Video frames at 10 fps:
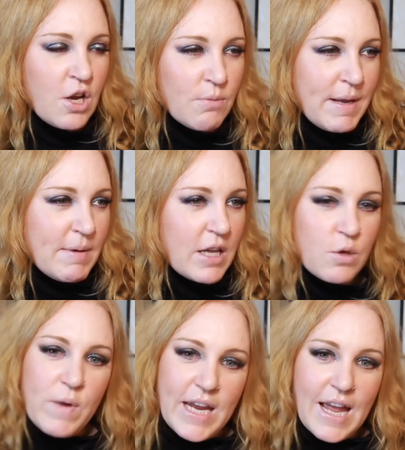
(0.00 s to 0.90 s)
maybe on
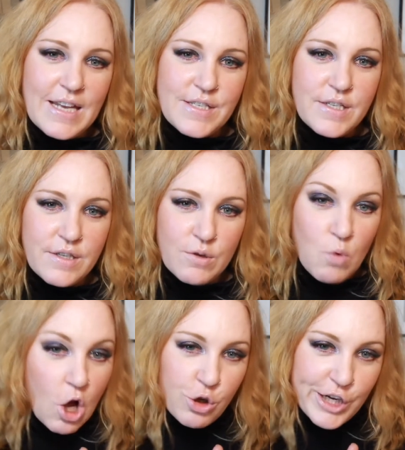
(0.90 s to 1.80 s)
the weekend to
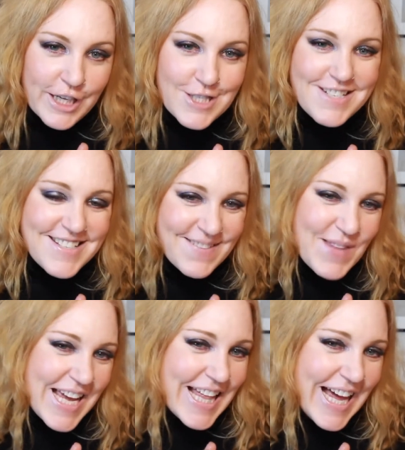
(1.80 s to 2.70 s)
Walgreens or
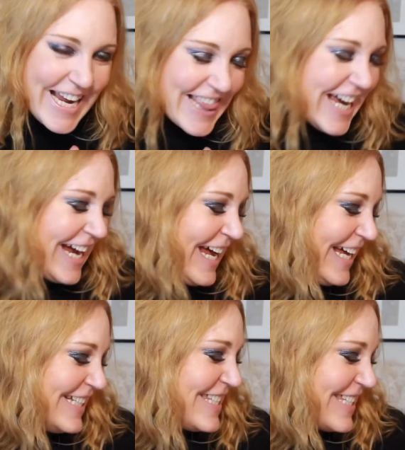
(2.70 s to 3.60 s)
something like that,